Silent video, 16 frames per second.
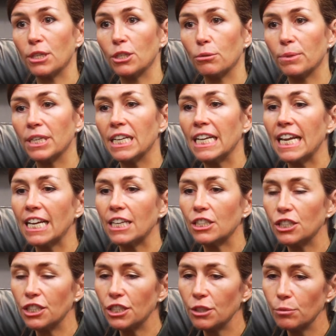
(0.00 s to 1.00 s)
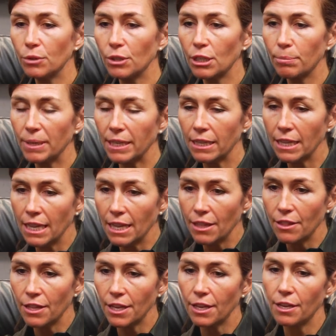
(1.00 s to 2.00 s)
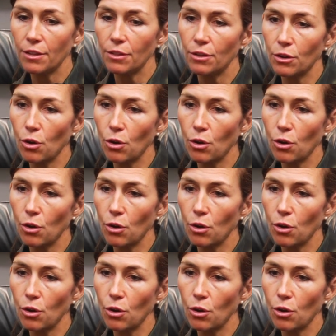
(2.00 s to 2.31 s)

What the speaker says: measurement, and she has really been the